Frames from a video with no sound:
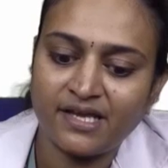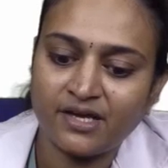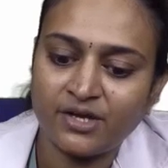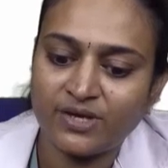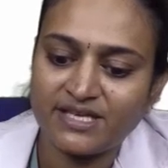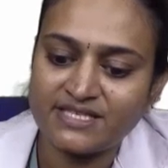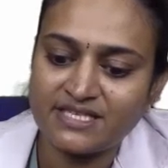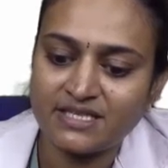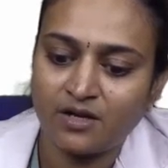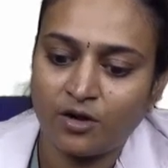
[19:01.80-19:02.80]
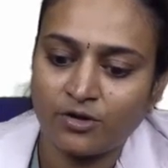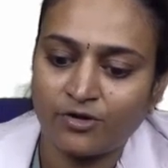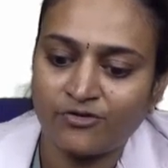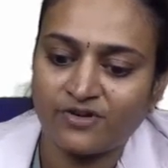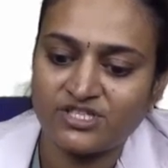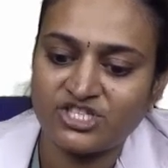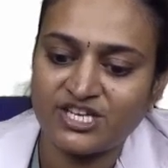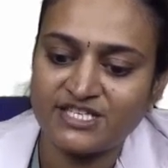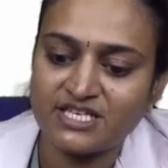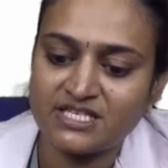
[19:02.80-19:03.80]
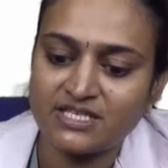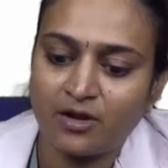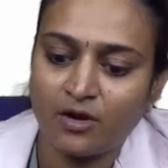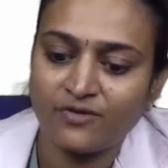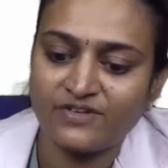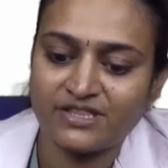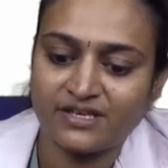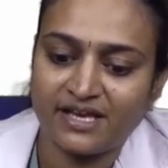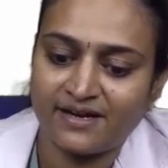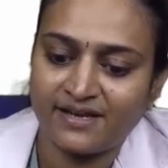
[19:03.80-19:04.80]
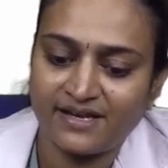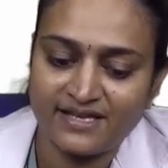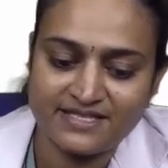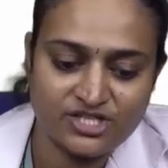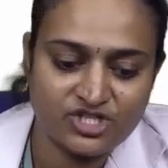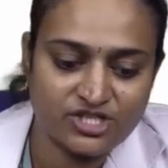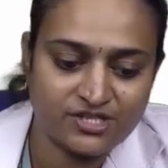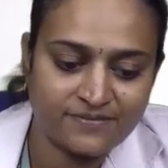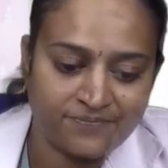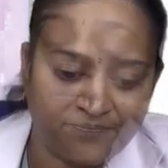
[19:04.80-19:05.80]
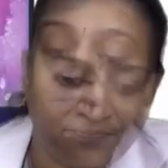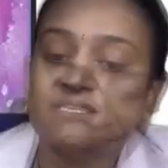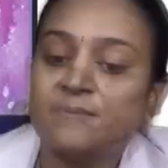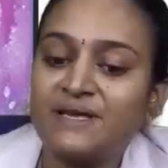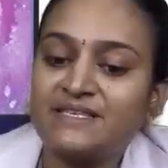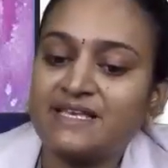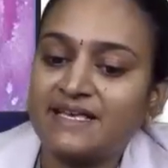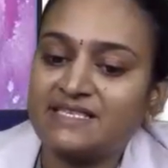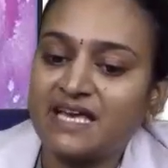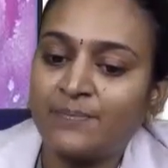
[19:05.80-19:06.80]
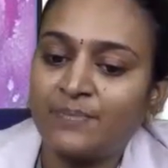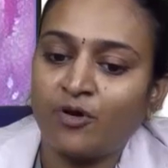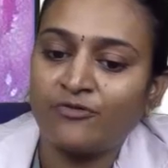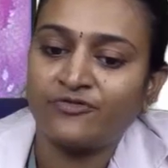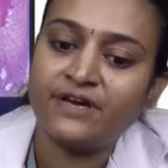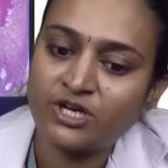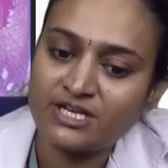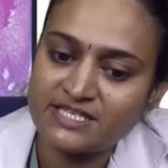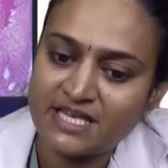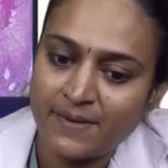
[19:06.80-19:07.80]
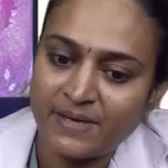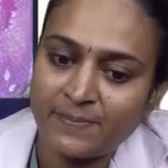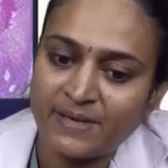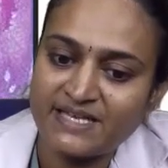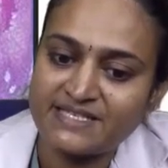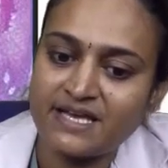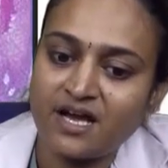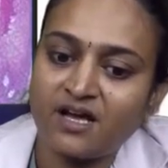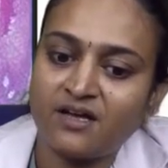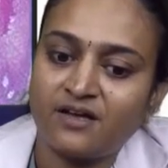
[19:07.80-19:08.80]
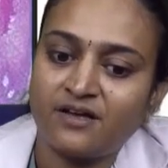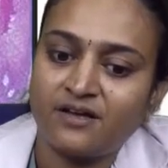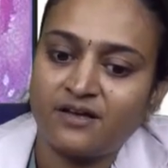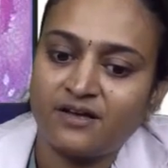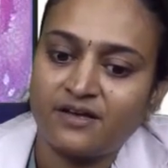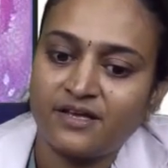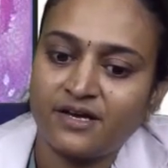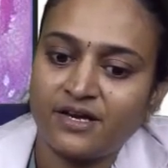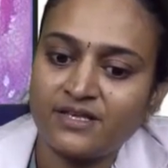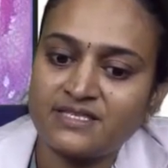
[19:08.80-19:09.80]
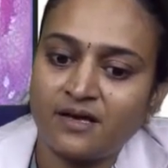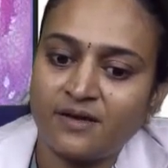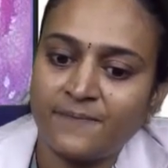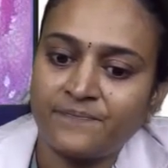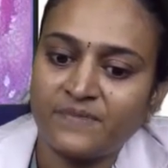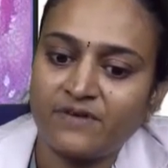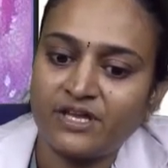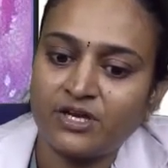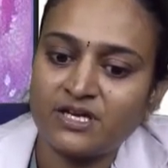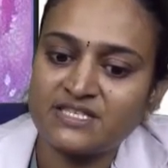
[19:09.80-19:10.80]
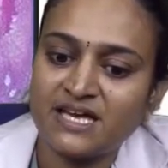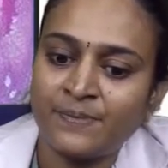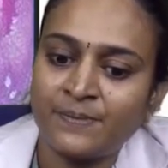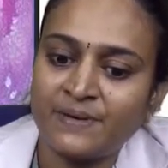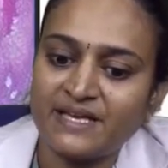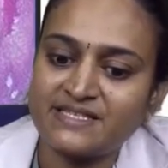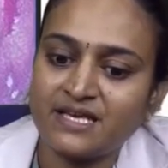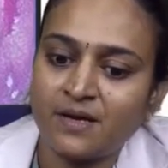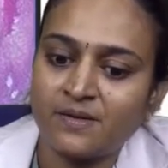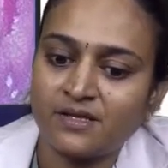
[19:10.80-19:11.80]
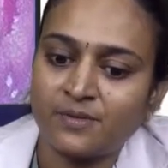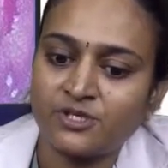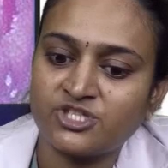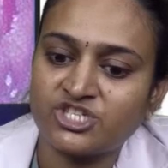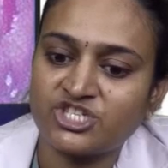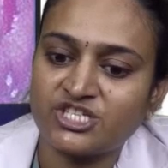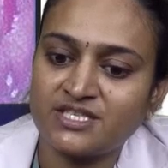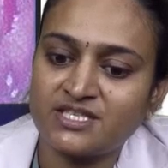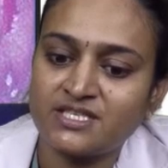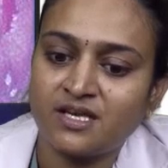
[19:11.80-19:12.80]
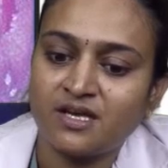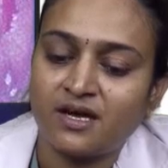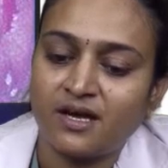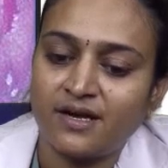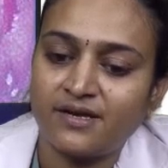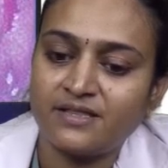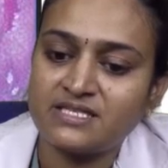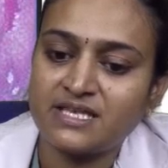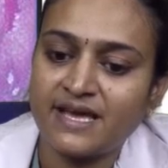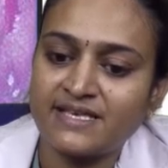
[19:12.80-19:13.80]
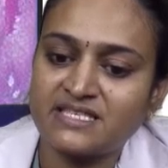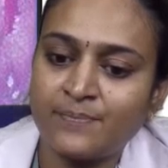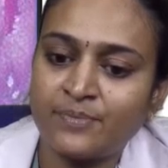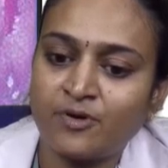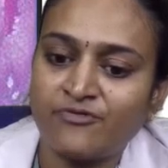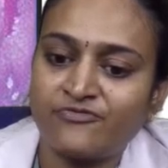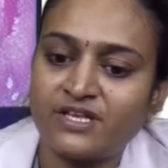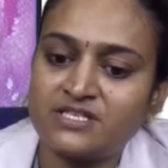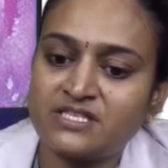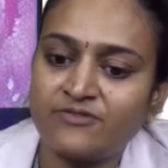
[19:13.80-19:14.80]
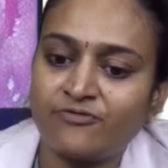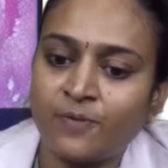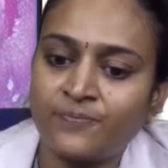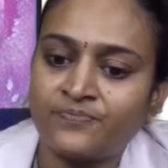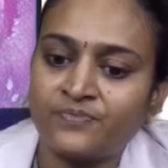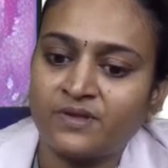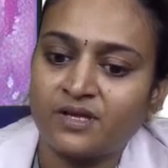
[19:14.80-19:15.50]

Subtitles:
here you can see the lot of changes along with the keratinization. This is the best example of verrucous hyperplasia. Here is the verrucous hyperplasia, the projections, and this is the example of vericiform